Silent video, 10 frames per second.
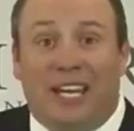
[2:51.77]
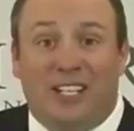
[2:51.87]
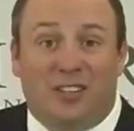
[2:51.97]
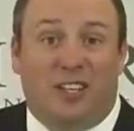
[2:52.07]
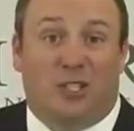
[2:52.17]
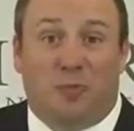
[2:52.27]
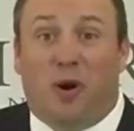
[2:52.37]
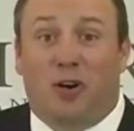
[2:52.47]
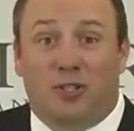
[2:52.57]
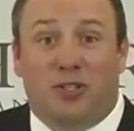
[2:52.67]
each of these
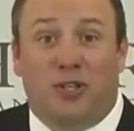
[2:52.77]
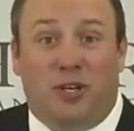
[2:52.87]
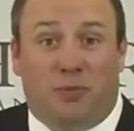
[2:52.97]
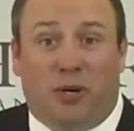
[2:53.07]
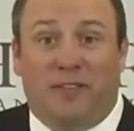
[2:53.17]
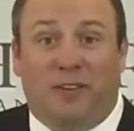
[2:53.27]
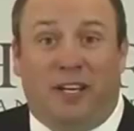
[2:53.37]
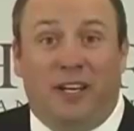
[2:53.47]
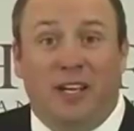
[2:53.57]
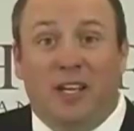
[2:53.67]
parts to you
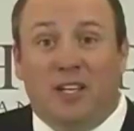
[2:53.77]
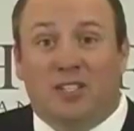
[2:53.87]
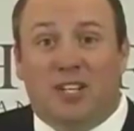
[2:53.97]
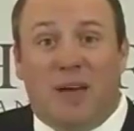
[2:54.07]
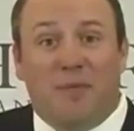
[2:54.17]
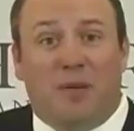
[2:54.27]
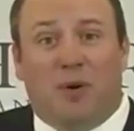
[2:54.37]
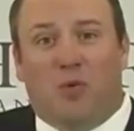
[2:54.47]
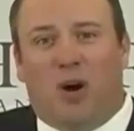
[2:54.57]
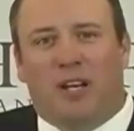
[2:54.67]
briefly. Step
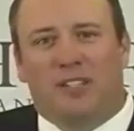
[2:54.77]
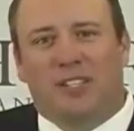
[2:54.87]
number 1 is